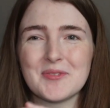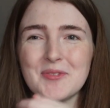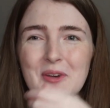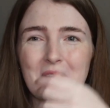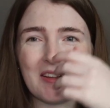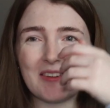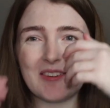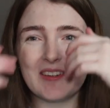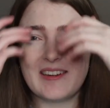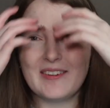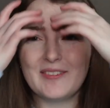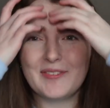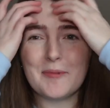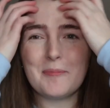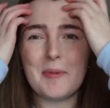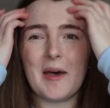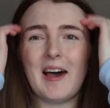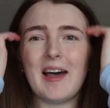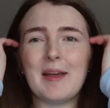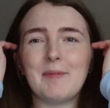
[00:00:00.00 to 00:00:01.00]
falling over
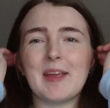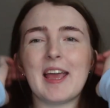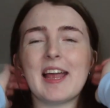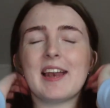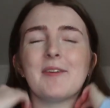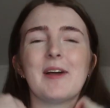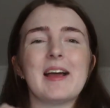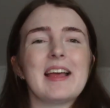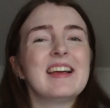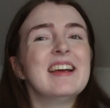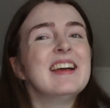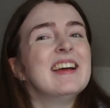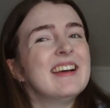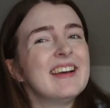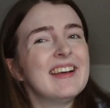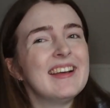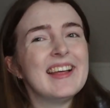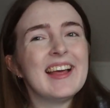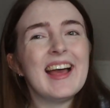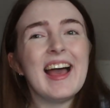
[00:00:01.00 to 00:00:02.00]
behind me. Anyway,
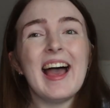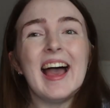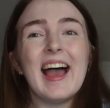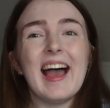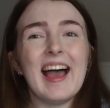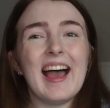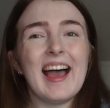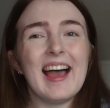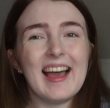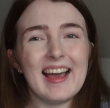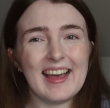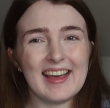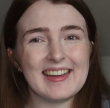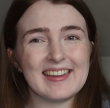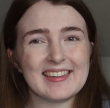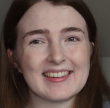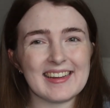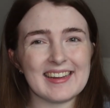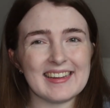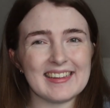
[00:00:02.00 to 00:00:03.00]

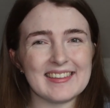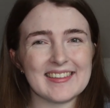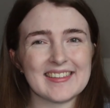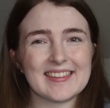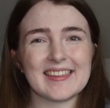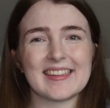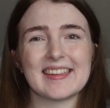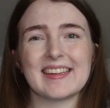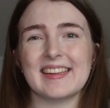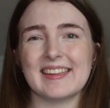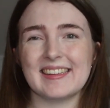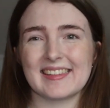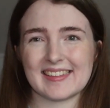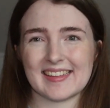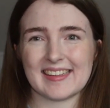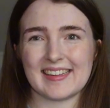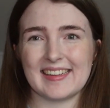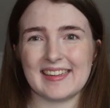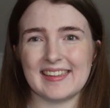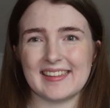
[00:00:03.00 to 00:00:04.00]
hey guys, it's
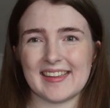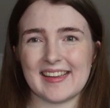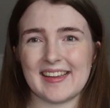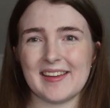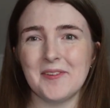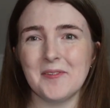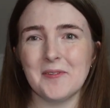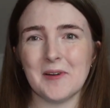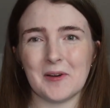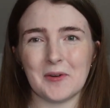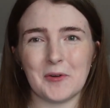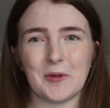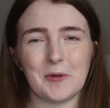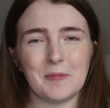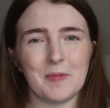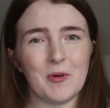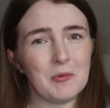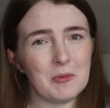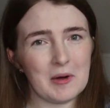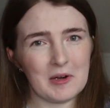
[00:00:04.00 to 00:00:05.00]
Edie.
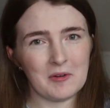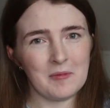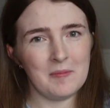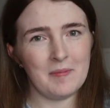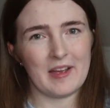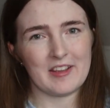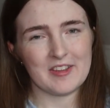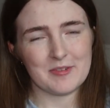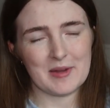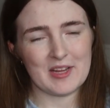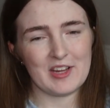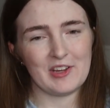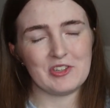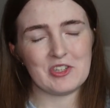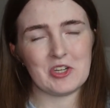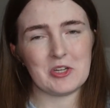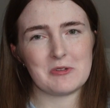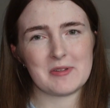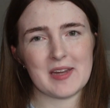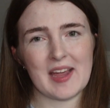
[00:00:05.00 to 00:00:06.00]
Welcome back to my
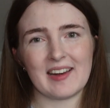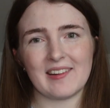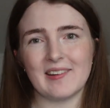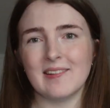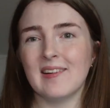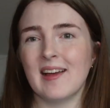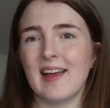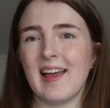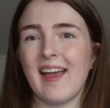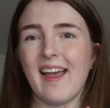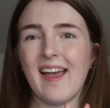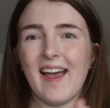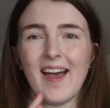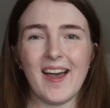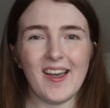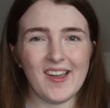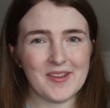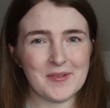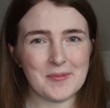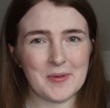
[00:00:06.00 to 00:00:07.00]
YouTube channel.
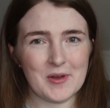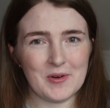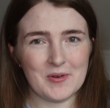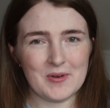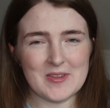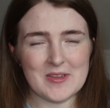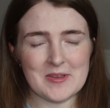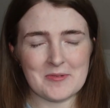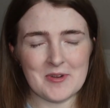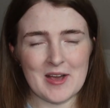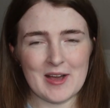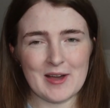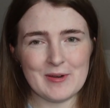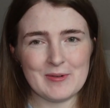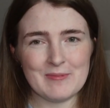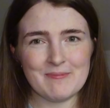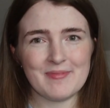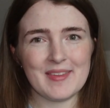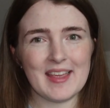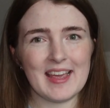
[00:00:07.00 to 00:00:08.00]
Hope you're all doing
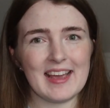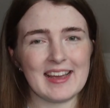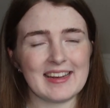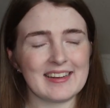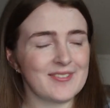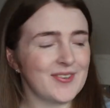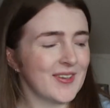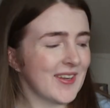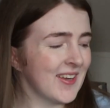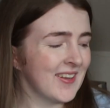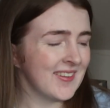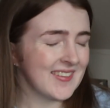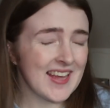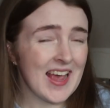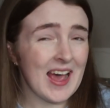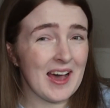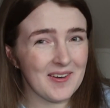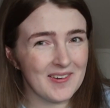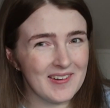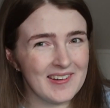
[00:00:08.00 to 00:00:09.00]
well. And if you can
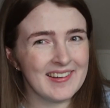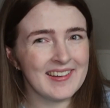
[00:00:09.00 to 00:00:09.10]
tell